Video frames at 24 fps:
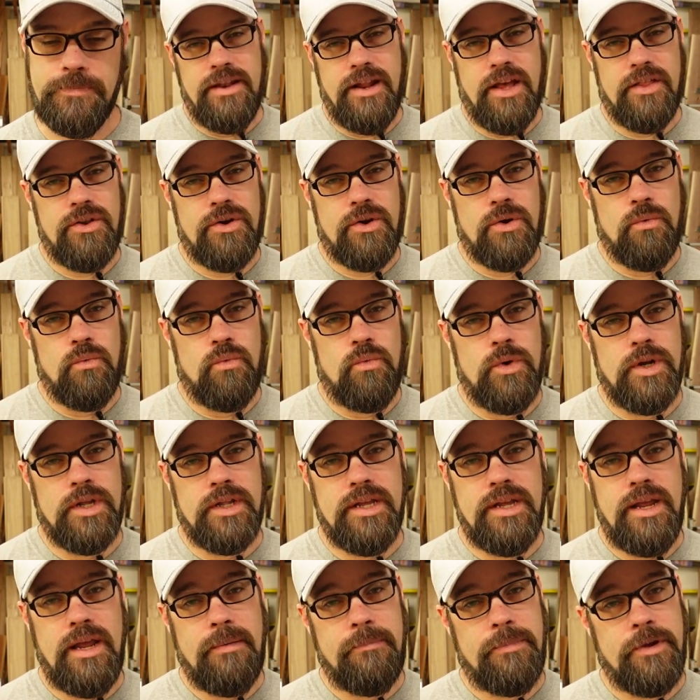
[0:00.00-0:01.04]
Another
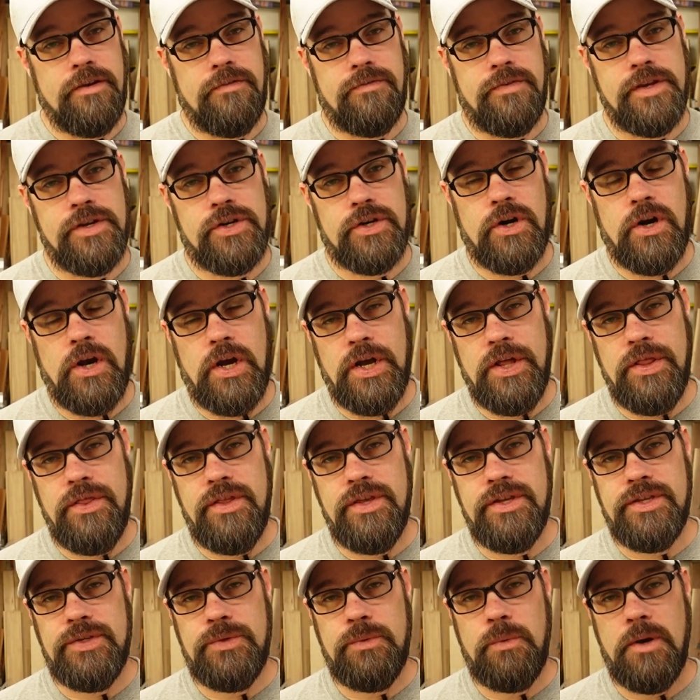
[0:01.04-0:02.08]
really big feature on
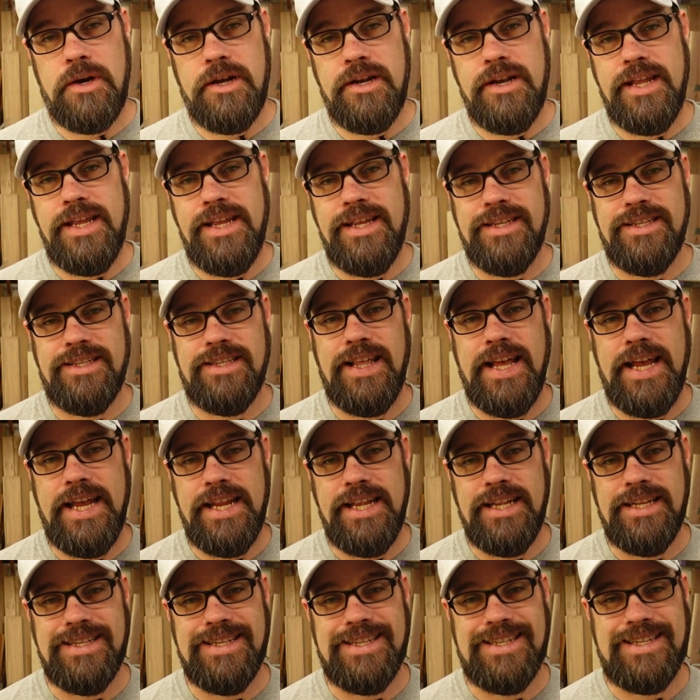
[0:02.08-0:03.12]
this one is
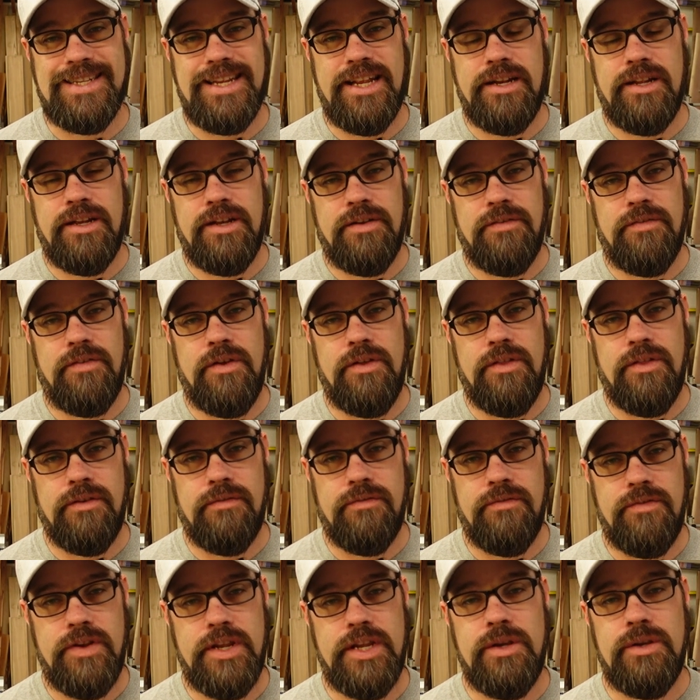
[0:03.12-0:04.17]
that instead of the
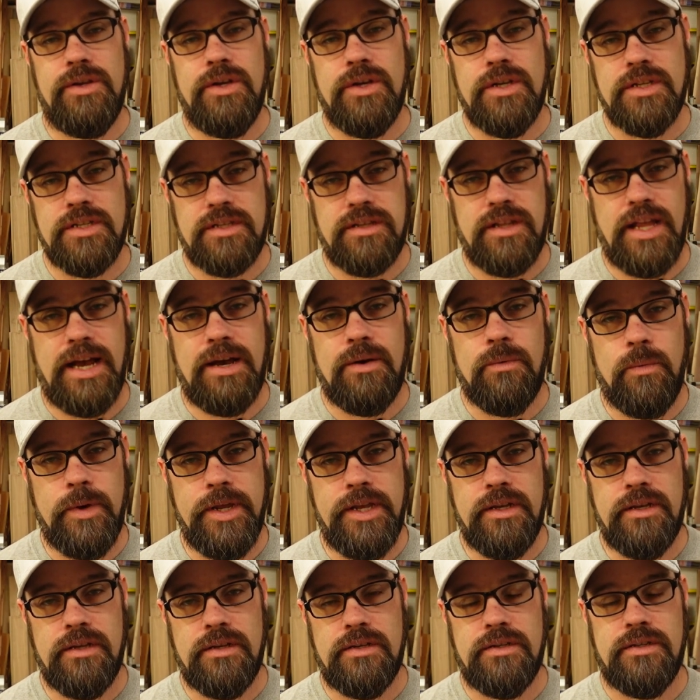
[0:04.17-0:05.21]
V slot
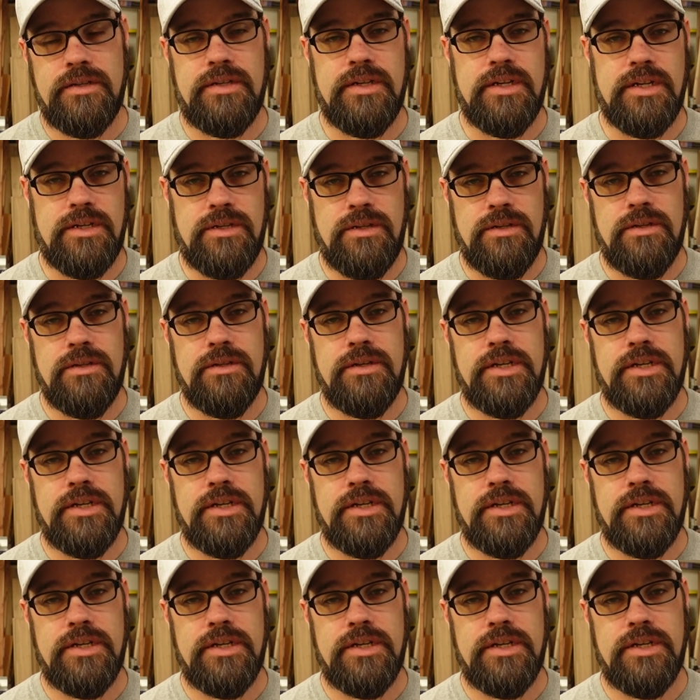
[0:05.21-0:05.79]
wheels and ex-